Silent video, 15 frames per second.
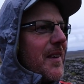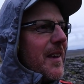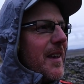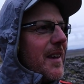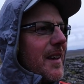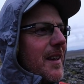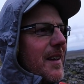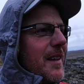
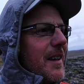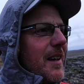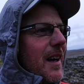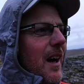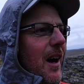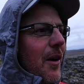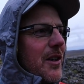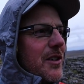Just doing a
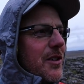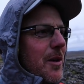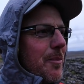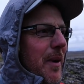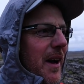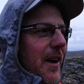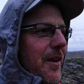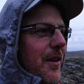pano. Oh, he's doing a
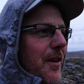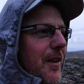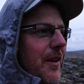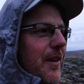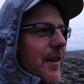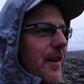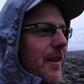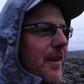
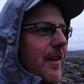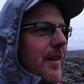pano.